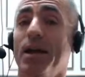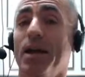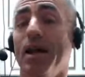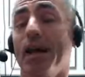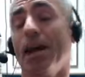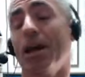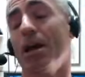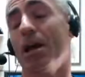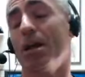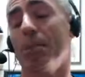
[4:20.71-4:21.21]

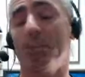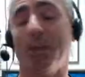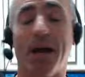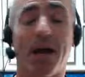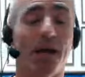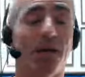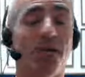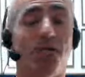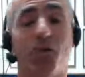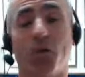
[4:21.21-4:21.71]
and
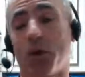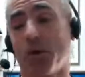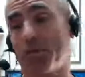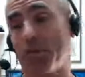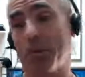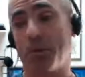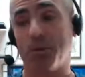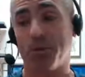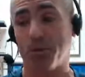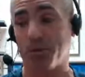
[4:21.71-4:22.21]
back and forth,
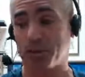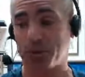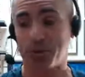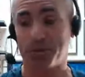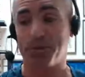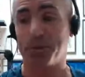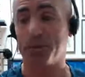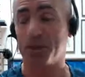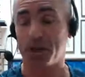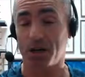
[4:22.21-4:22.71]
people
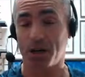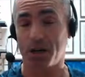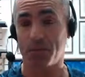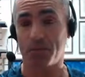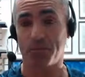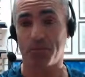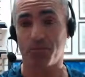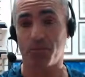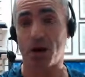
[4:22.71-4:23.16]
just become